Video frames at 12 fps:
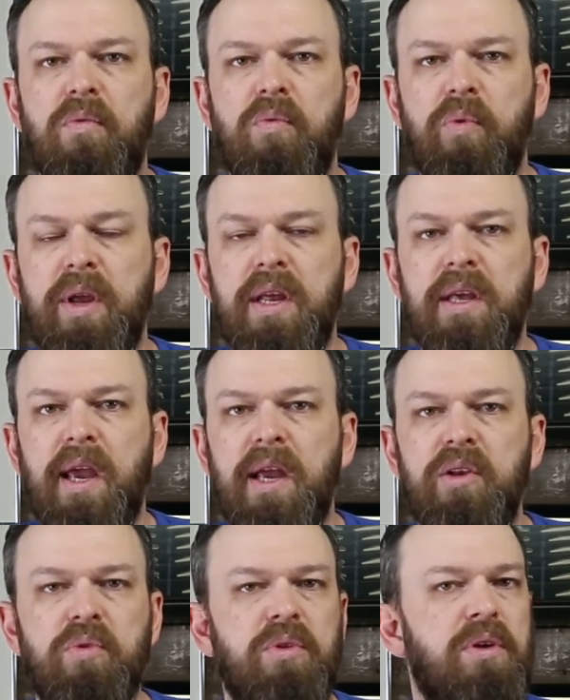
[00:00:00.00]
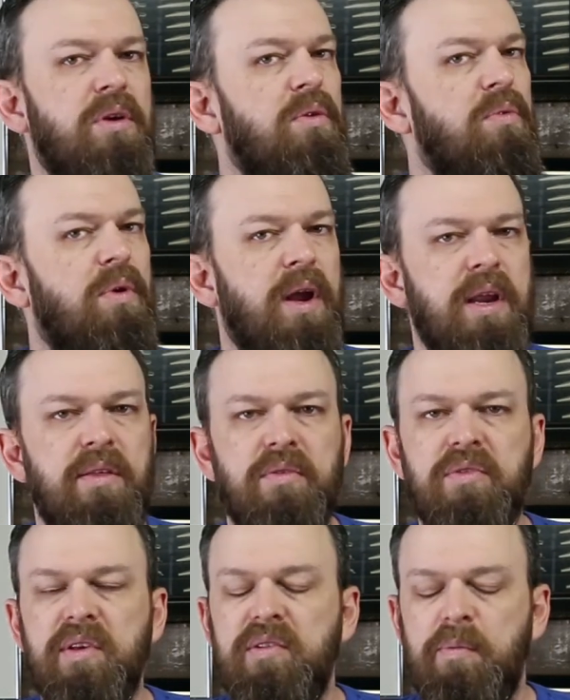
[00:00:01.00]
re-engage with you? Any of
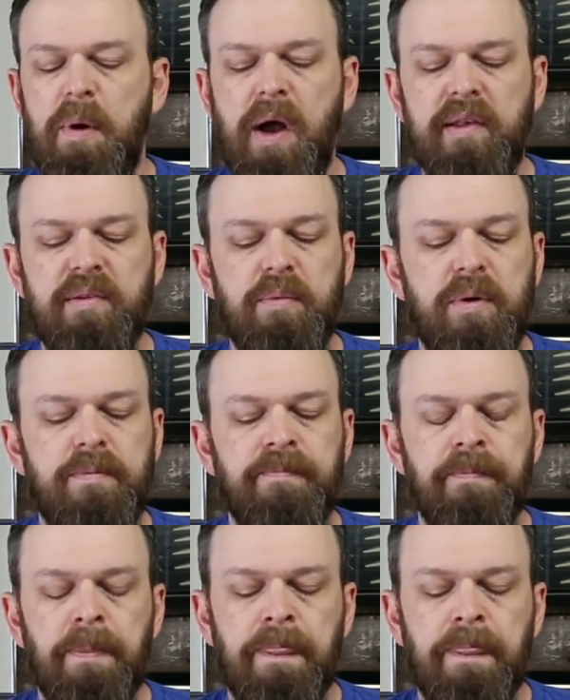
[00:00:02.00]
those things are possible.